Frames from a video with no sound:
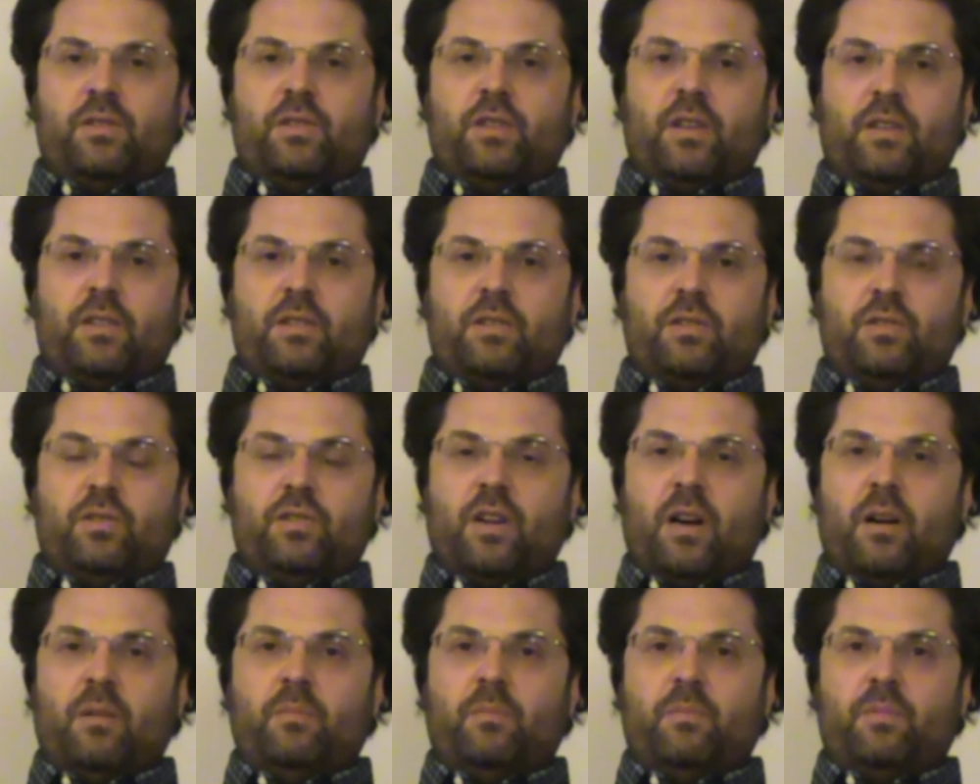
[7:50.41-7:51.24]
just
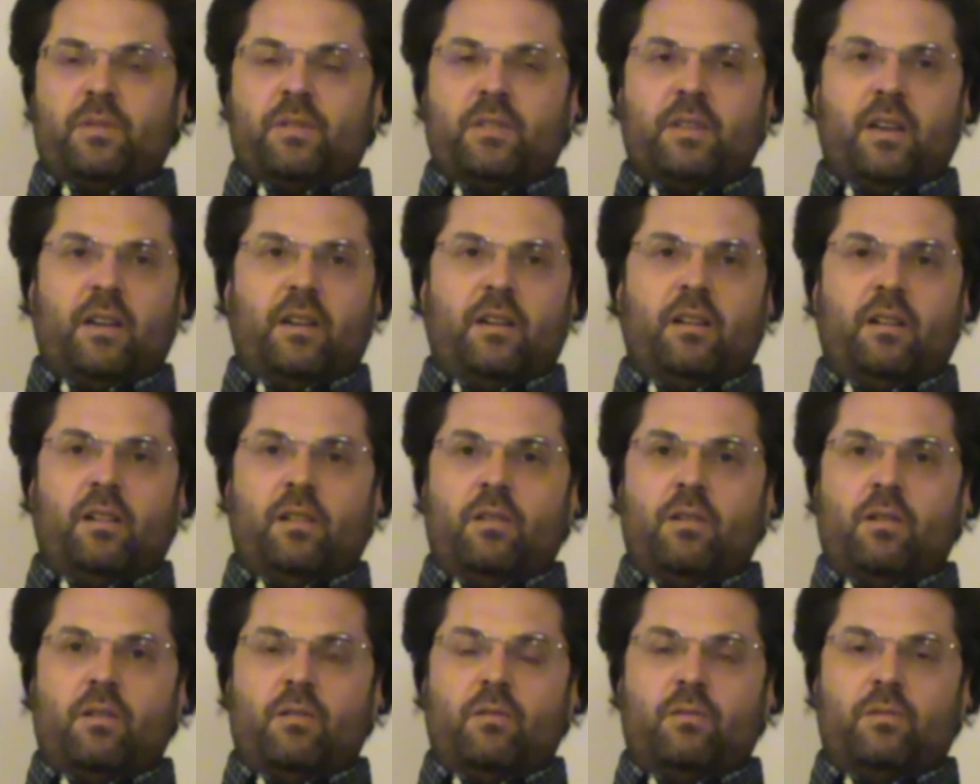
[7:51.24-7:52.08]
jump, say
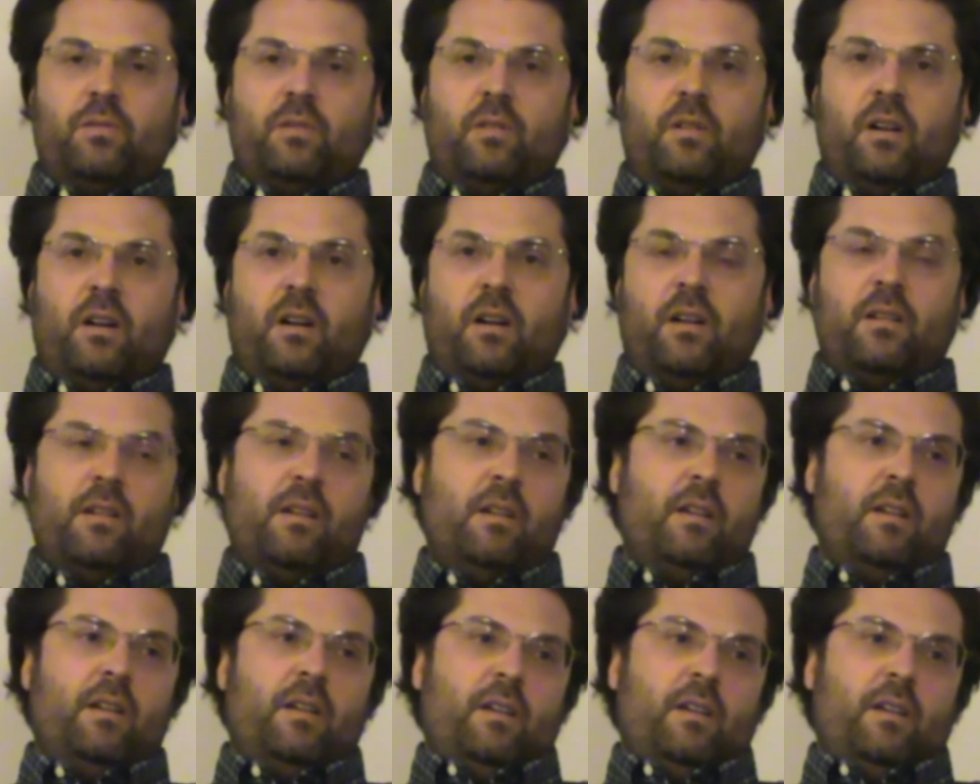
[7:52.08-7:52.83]
hello to God,